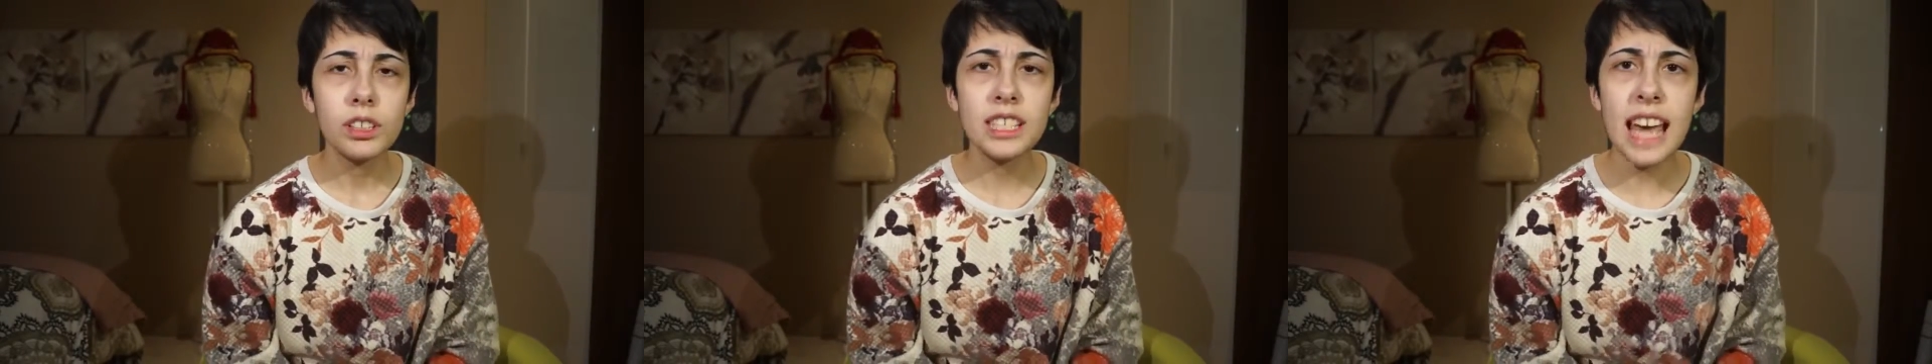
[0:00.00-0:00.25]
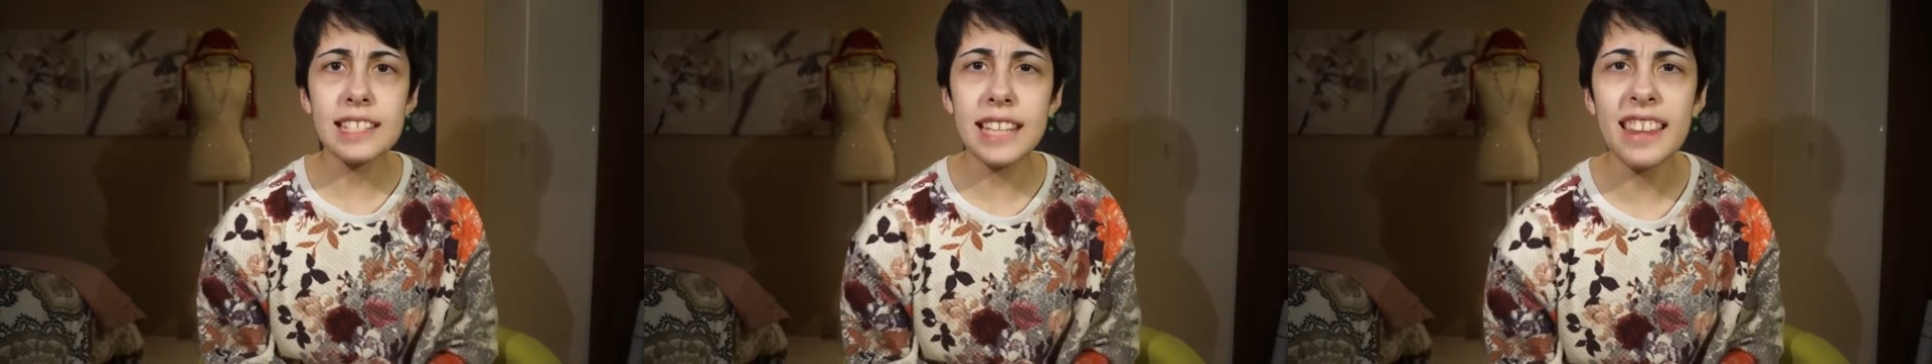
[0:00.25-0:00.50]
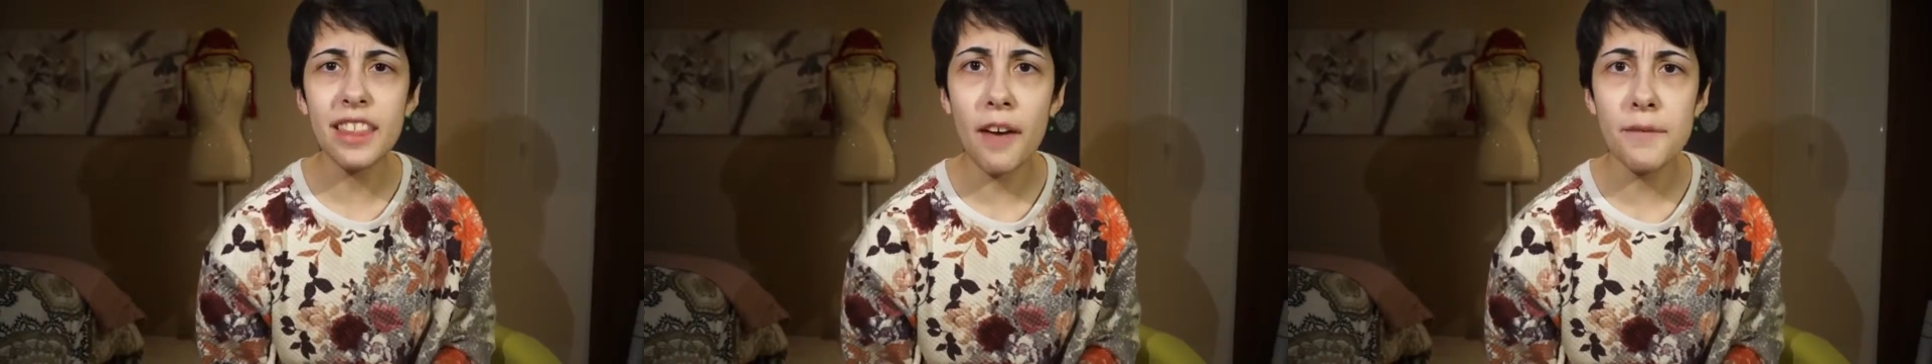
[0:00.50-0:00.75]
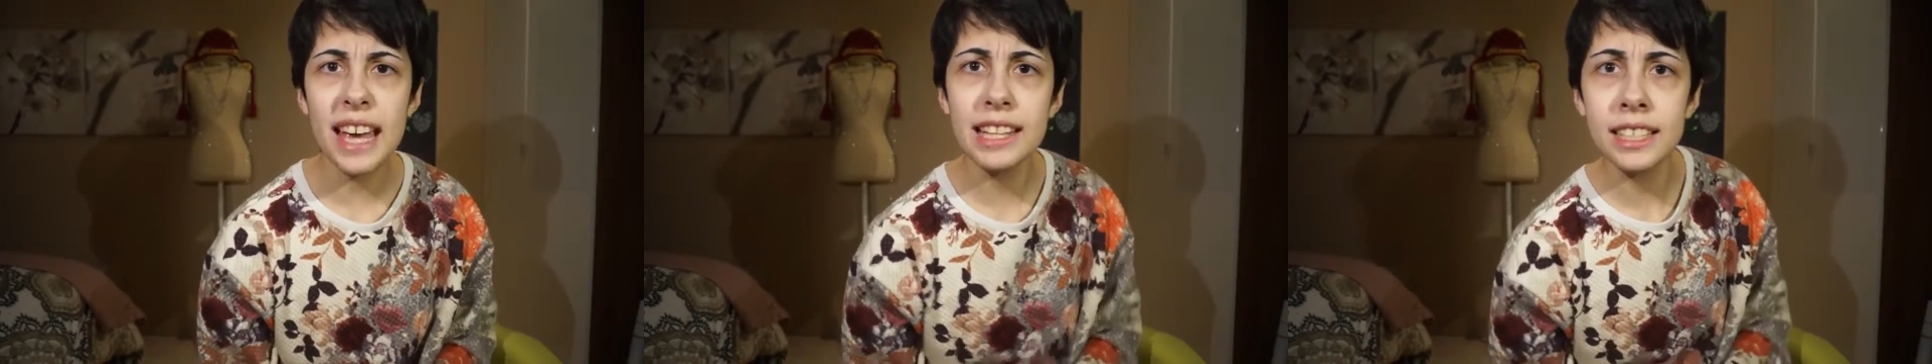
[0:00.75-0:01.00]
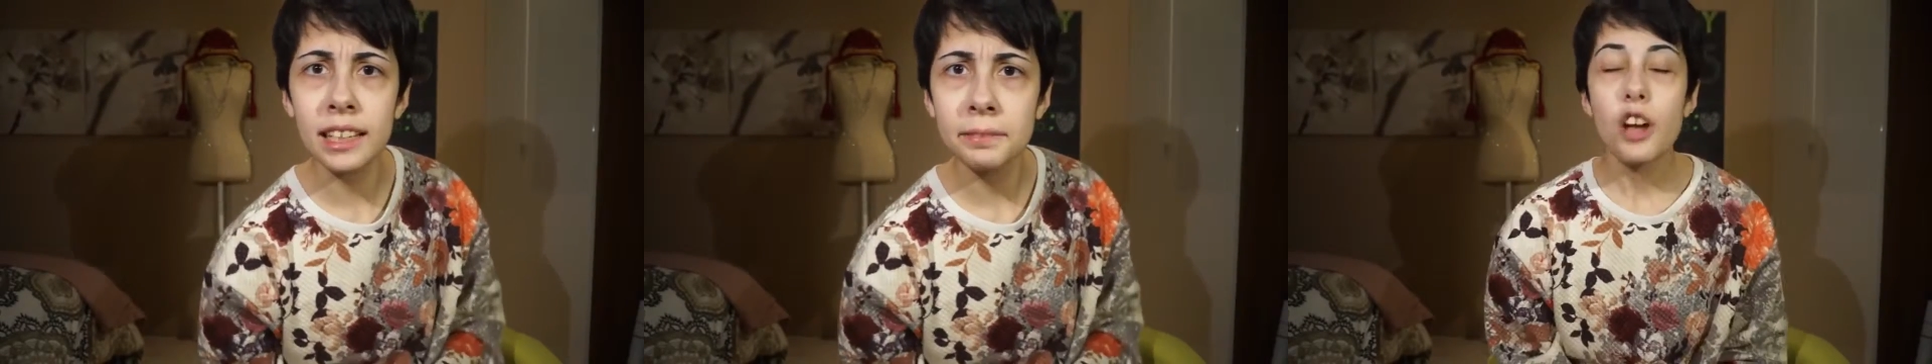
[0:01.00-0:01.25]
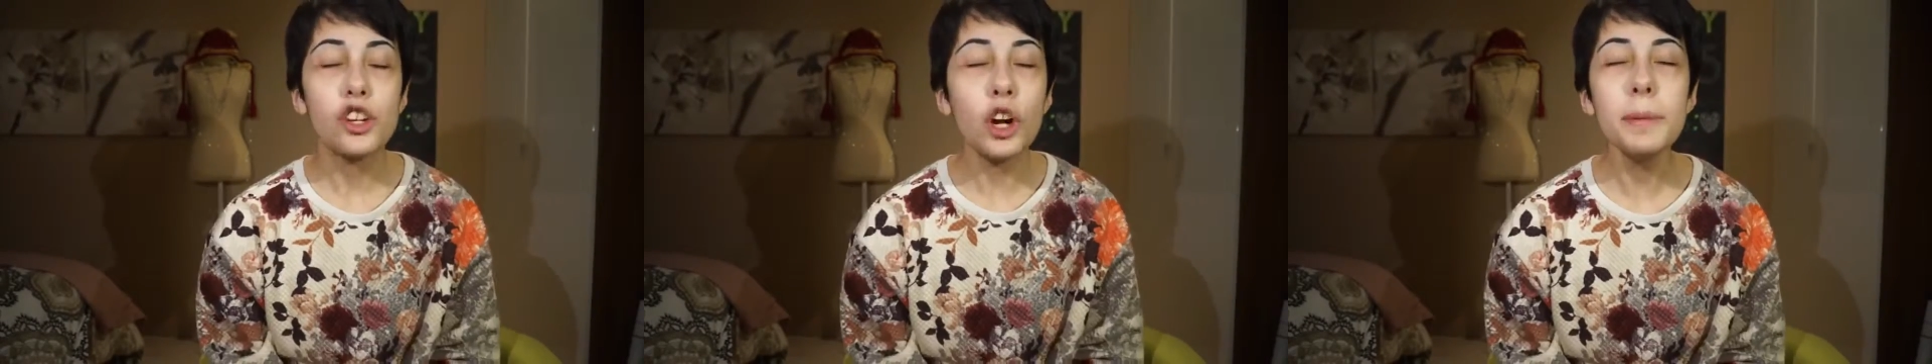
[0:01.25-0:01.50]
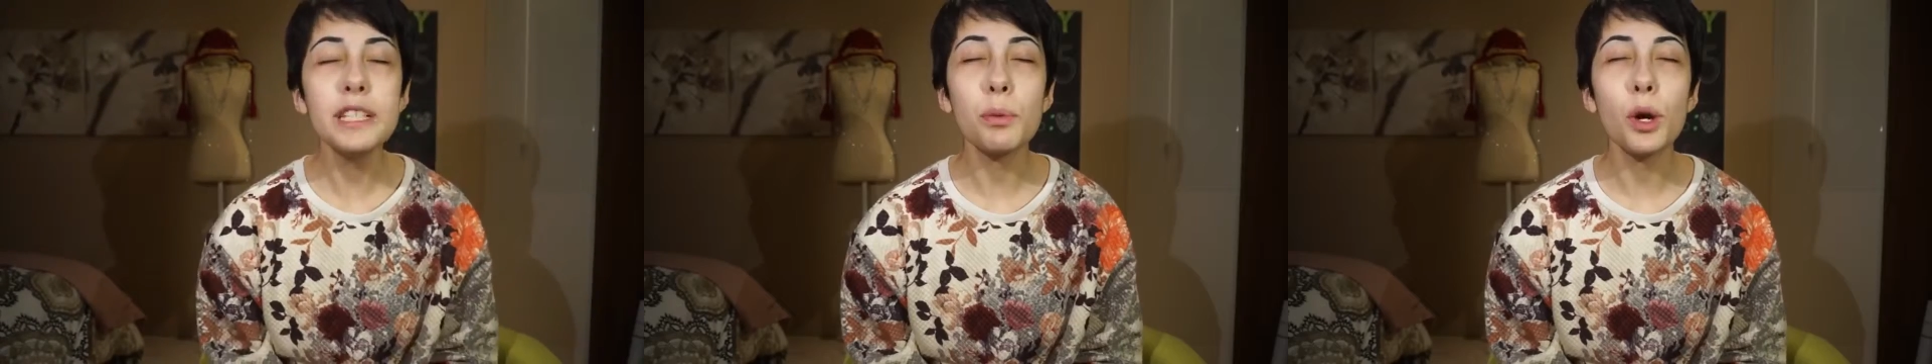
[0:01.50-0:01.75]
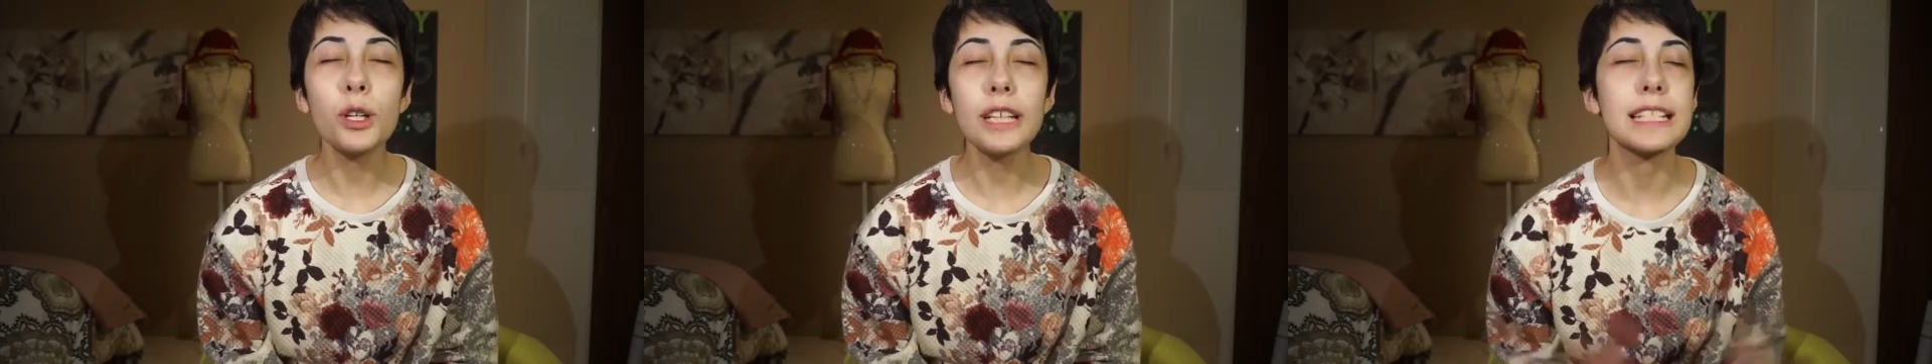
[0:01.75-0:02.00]
Yes, I love it. Girl Meets
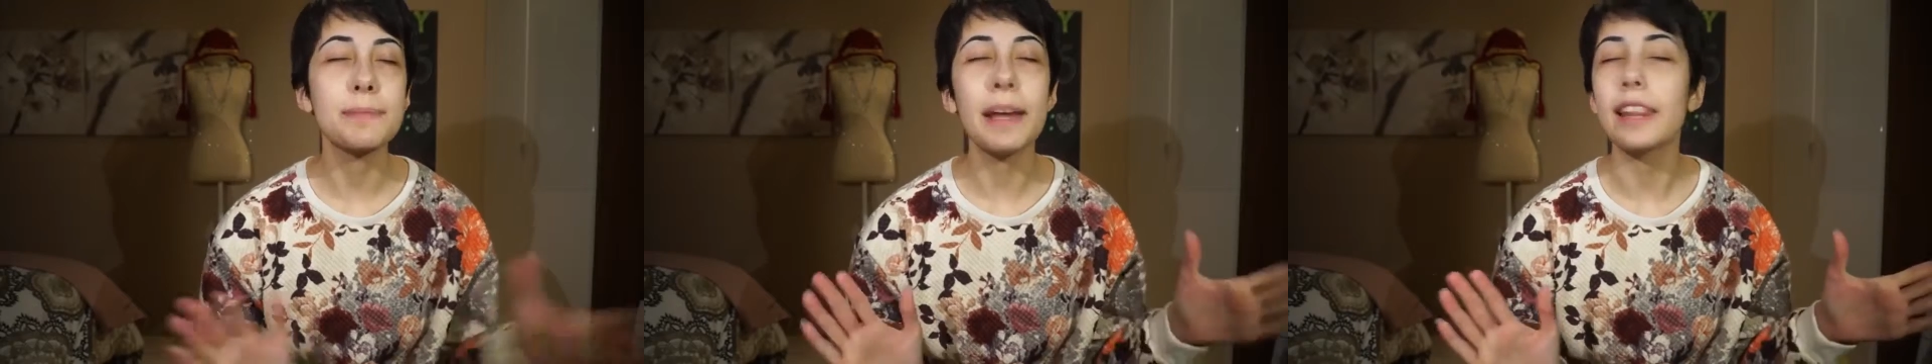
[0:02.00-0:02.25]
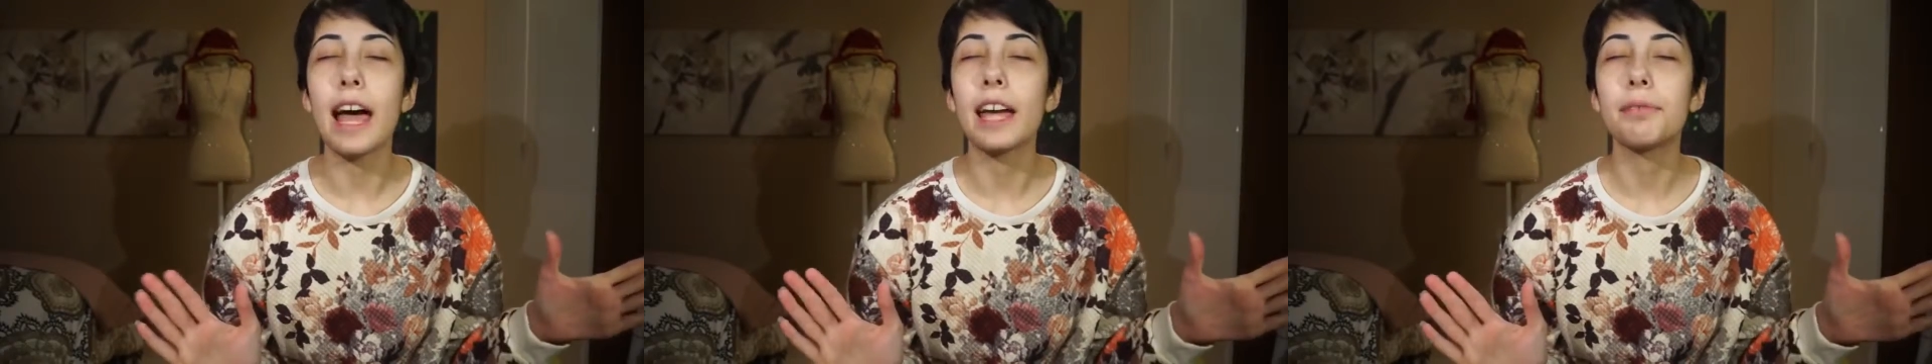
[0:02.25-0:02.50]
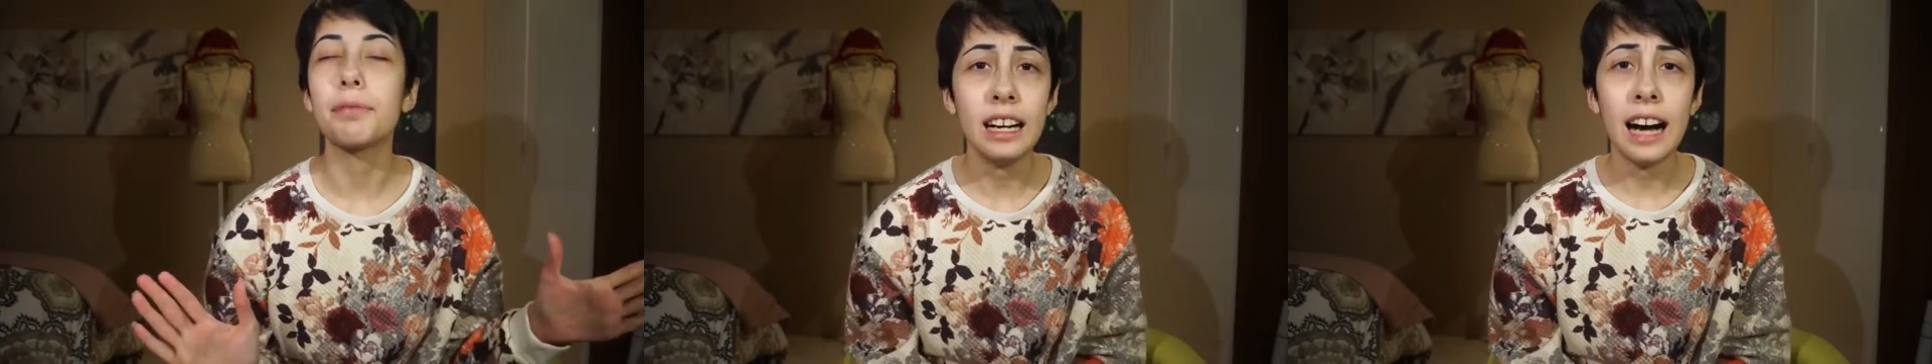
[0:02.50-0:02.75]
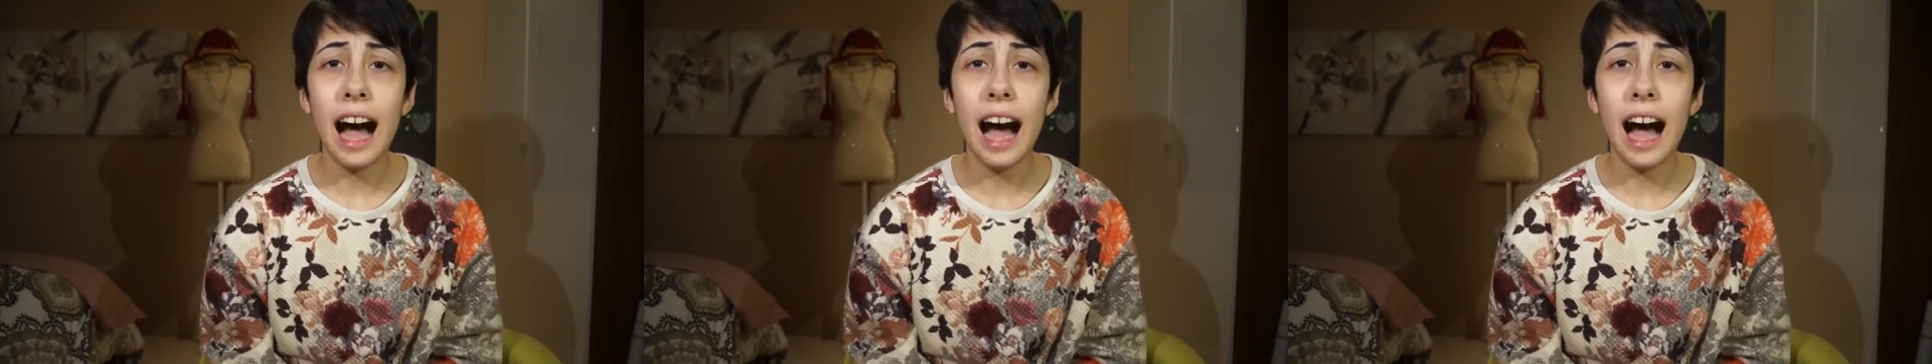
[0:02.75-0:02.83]
World is my life.